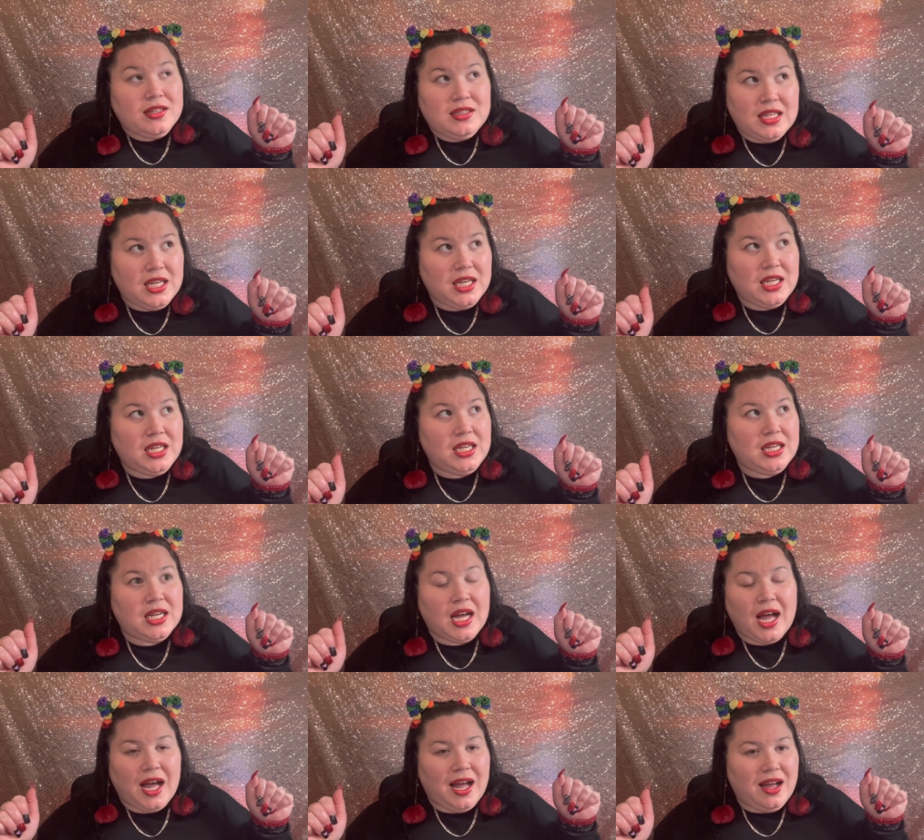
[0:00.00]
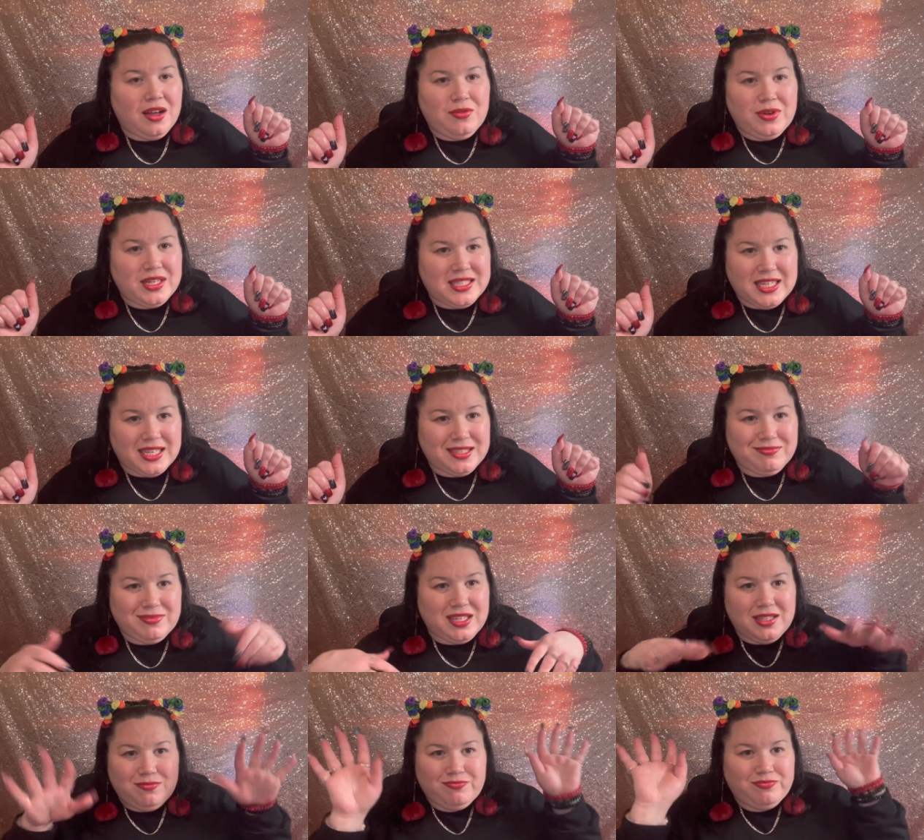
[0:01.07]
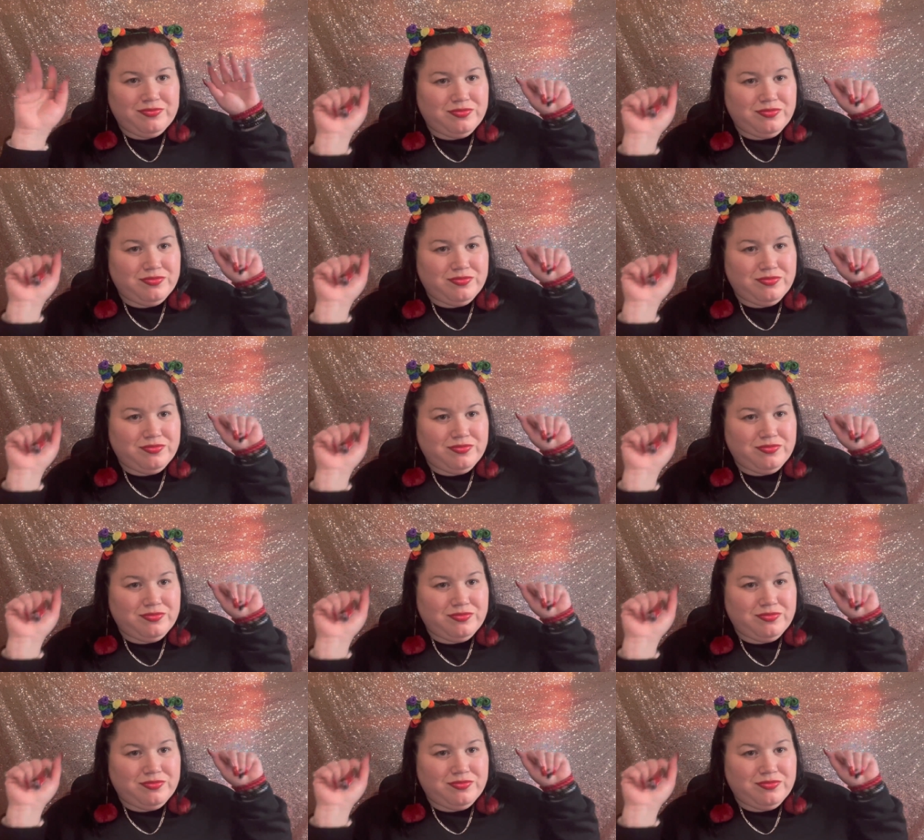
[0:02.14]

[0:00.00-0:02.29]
The, what is it? The...